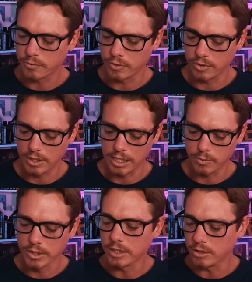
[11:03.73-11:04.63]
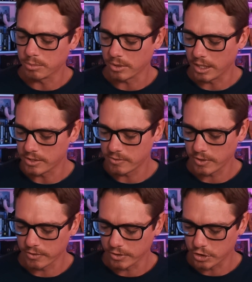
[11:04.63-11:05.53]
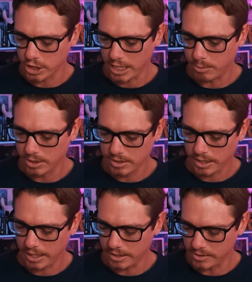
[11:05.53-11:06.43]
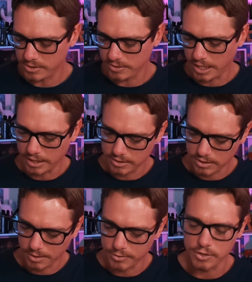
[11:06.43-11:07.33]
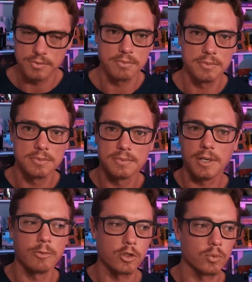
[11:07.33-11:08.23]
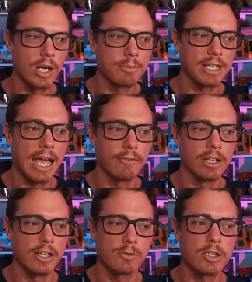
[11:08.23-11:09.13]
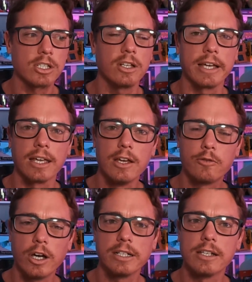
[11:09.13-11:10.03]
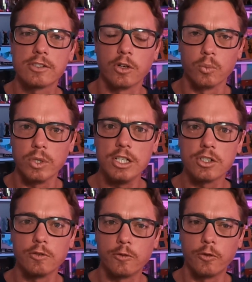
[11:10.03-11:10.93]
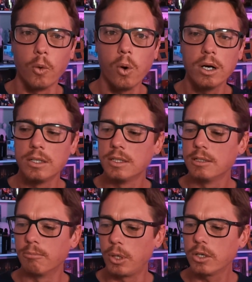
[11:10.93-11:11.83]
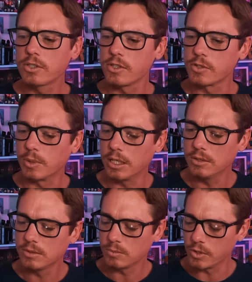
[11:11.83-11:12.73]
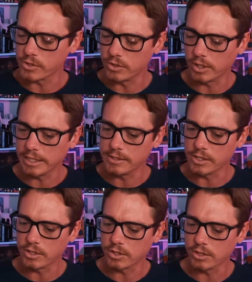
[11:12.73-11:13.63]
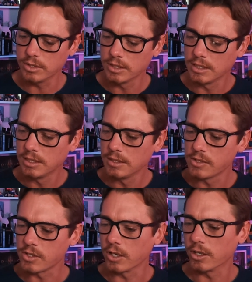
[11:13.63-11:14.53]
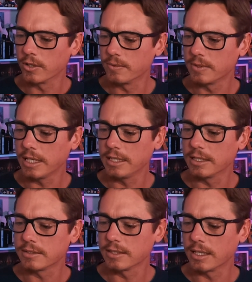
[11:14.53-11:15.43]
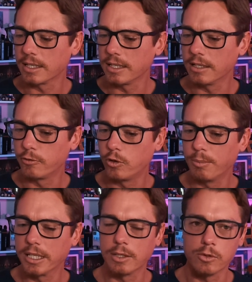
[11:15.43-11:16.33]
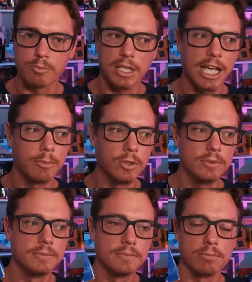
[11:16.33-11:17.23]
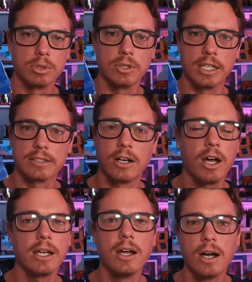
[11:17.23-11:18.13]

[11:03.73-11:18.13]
for a really good price, very, very cheap. And yeah, I'm just rapt to have it. Especially like finding this in a Region 4 box as well was not easy to do. So getting it in a format that was playable, brilliant. And I